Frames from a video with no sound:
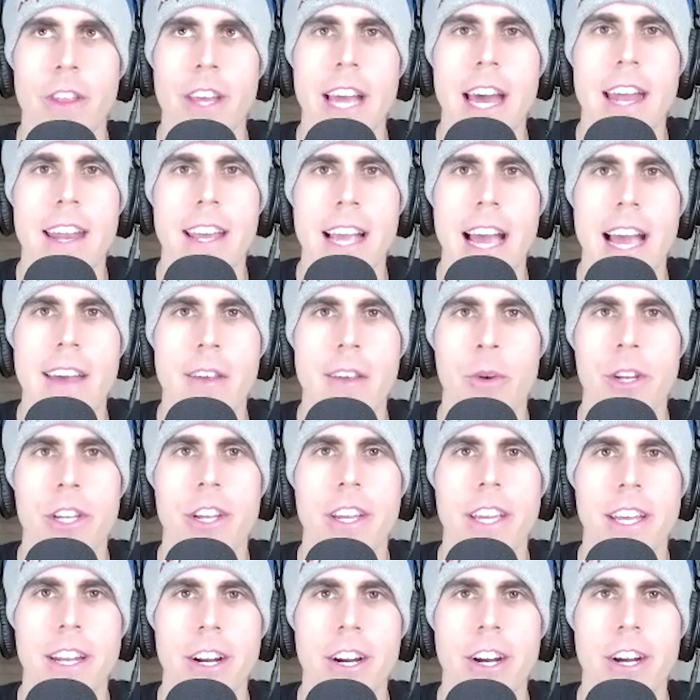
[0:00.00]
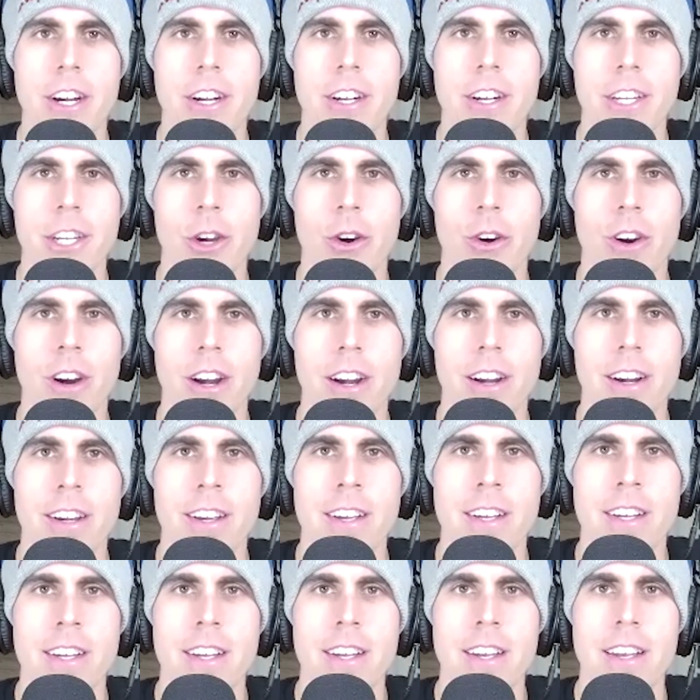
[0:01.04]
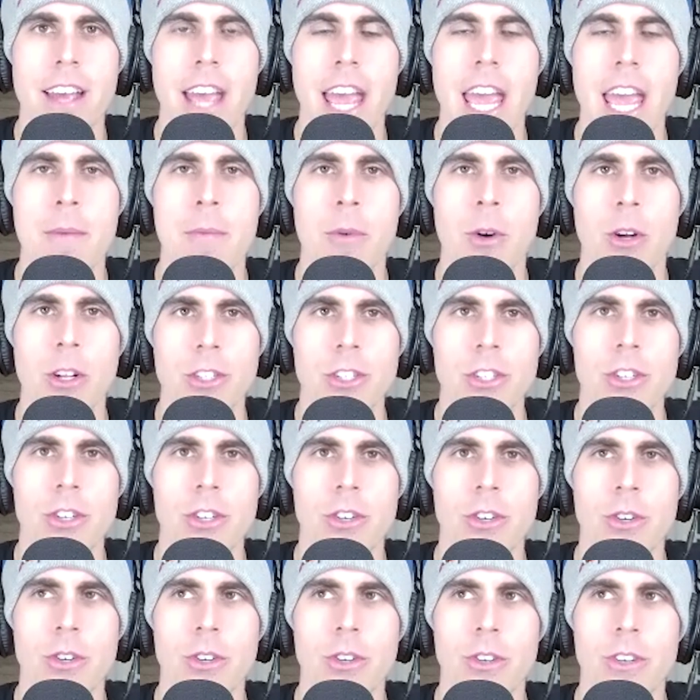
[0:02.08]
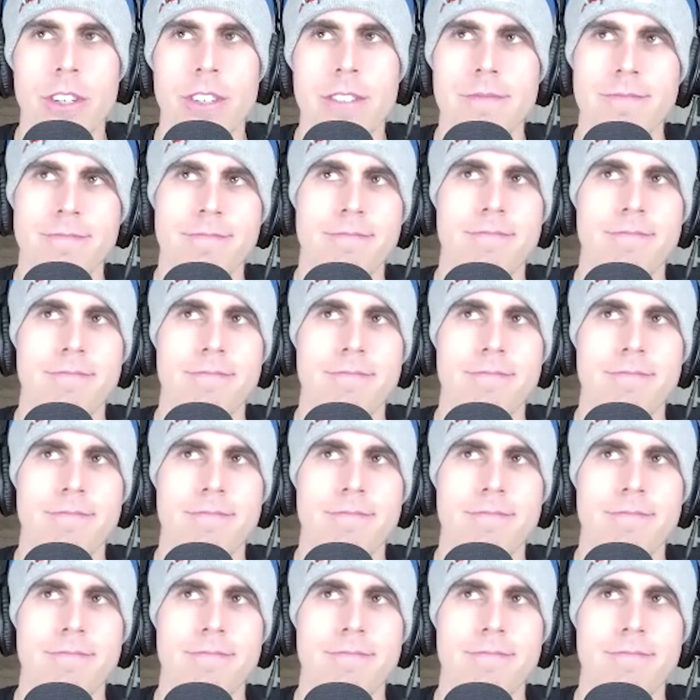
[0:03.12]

Are you the kind of guy that when you get hurt, you're able to,